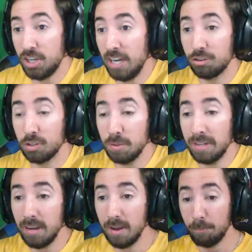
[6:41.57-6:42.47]
He threw
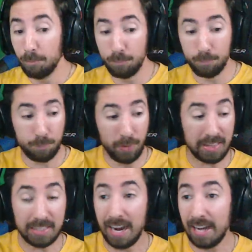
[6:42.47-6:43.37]
it, hit
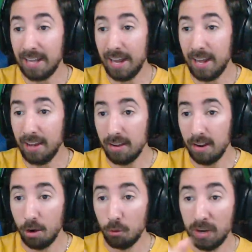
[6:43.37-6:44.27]
the guy in the head,
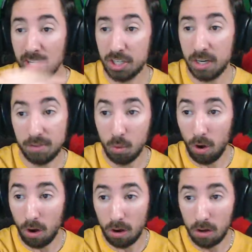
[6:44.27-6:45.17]
ricocheted off the
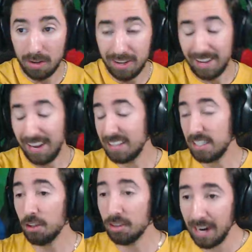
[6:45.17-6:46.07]
wall, hit the
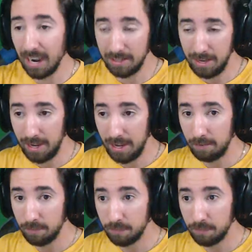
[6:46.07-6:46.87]
other guy in the head.